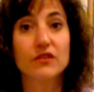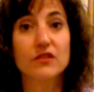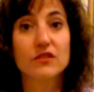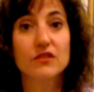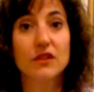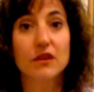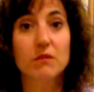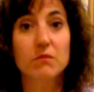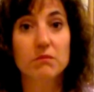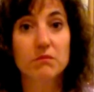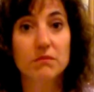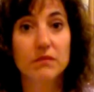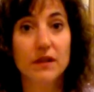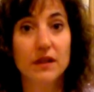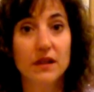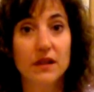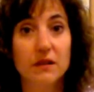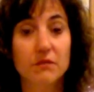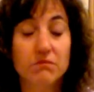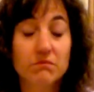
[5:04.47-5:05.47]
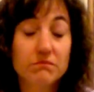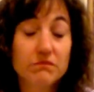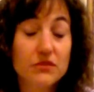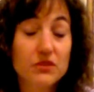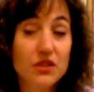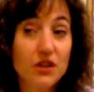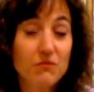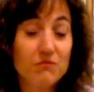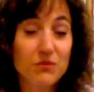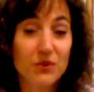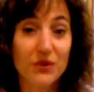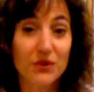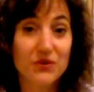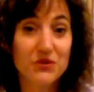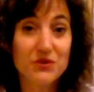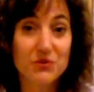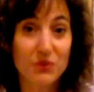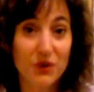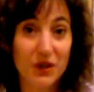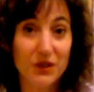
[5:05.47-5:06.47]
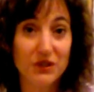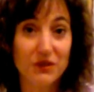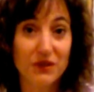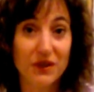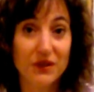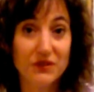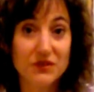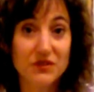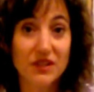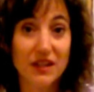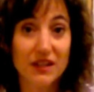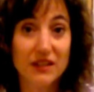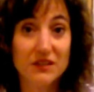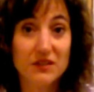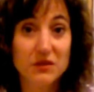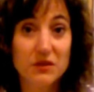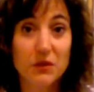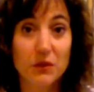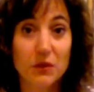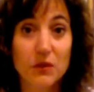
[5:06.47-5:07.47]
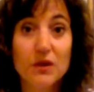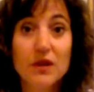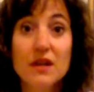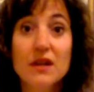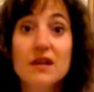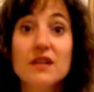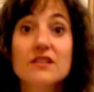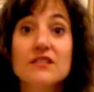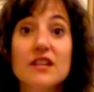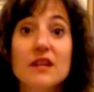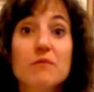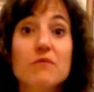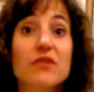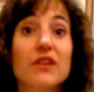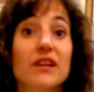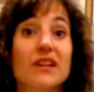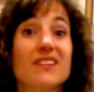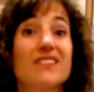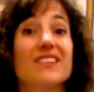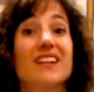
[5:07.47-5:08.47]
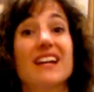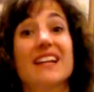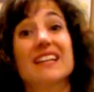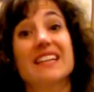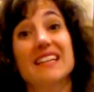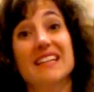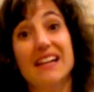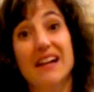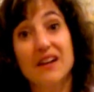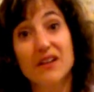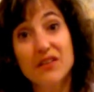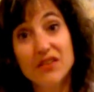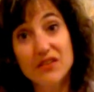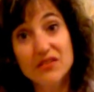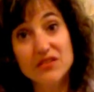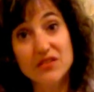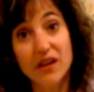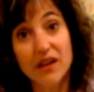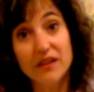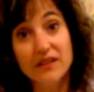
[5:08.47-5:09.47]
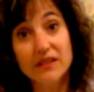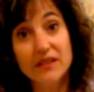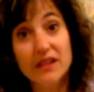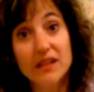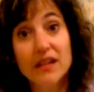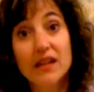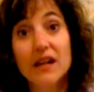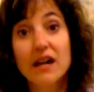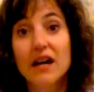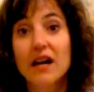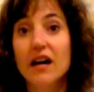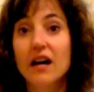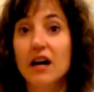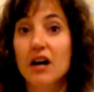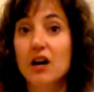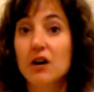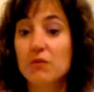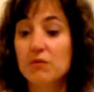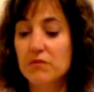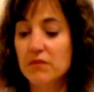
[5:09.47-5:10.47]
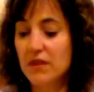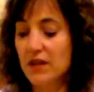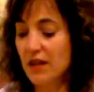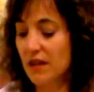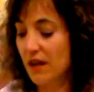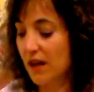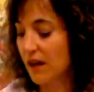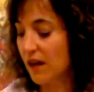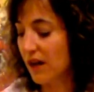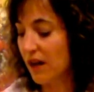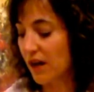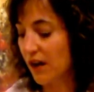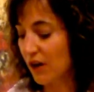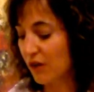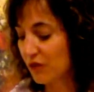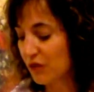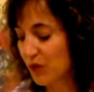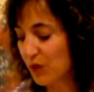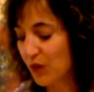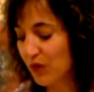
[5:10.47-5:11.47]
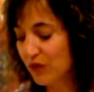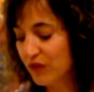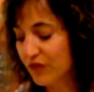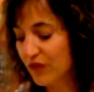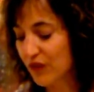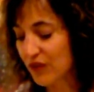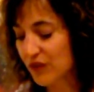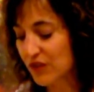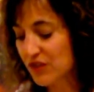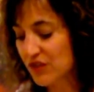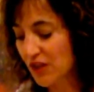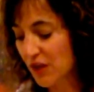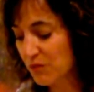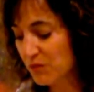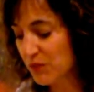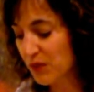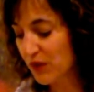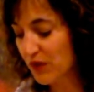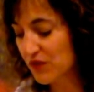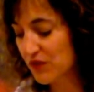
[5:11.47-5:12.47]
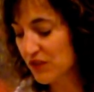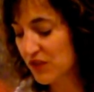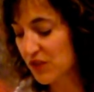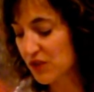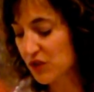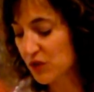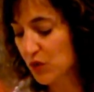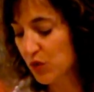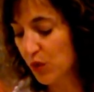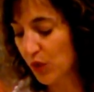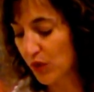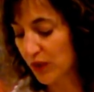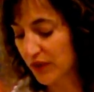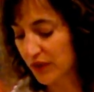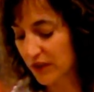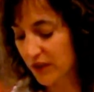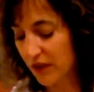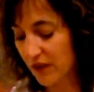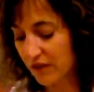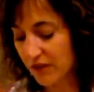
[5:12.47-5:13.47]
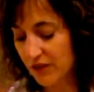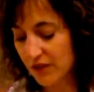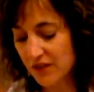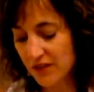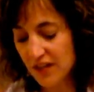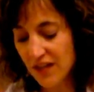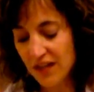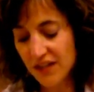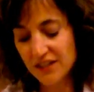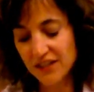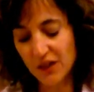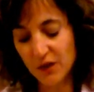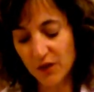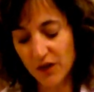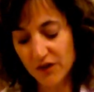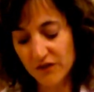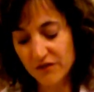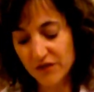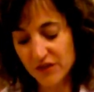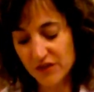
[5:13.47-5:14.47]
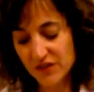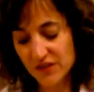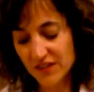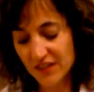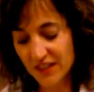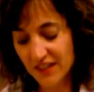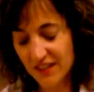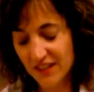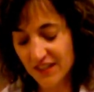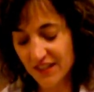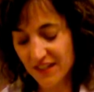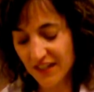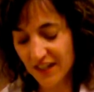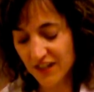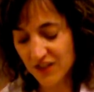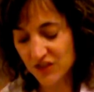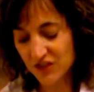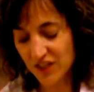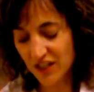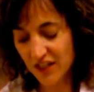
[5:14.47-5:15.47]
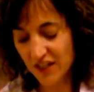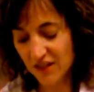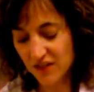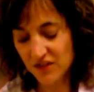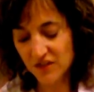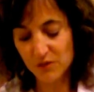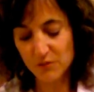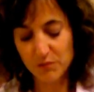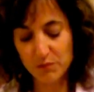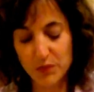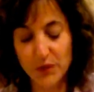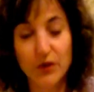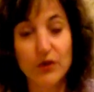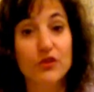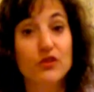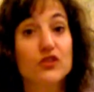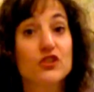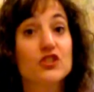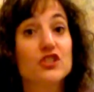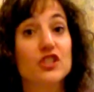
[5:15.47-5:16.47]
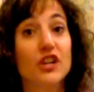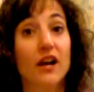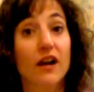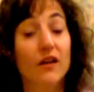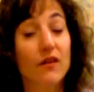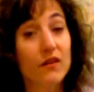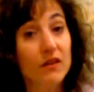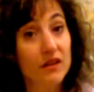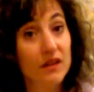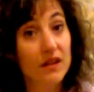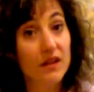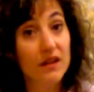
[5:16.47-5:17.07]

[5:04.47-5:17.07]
some sunburns while you're outside too, same thing, you gotta get out of the sun. Our rule for sunburns is cool and cover. Now our first aid kit actually has some burn gel,